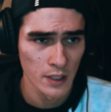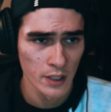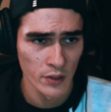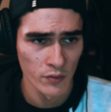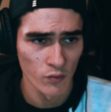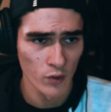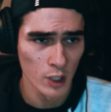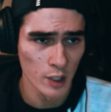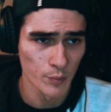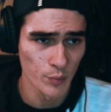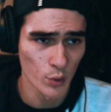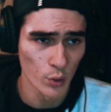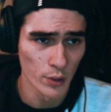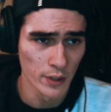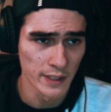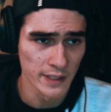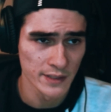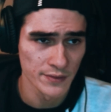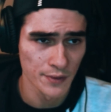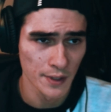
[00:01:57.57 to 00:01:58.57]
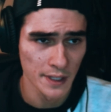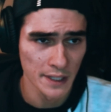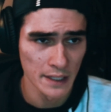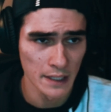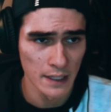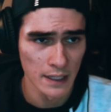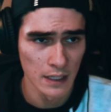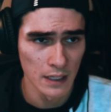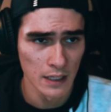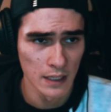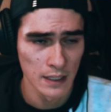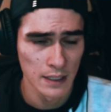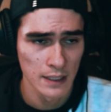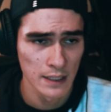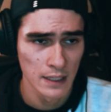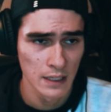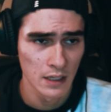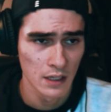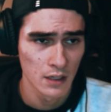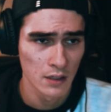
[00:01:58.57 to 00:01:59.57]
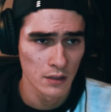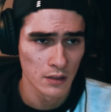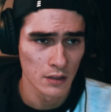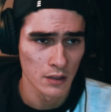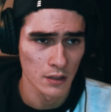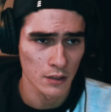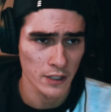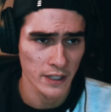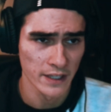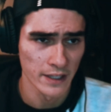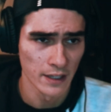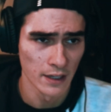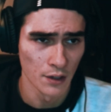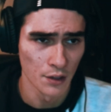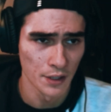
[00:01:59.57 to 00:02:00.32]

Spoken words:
Right boys, right, okay,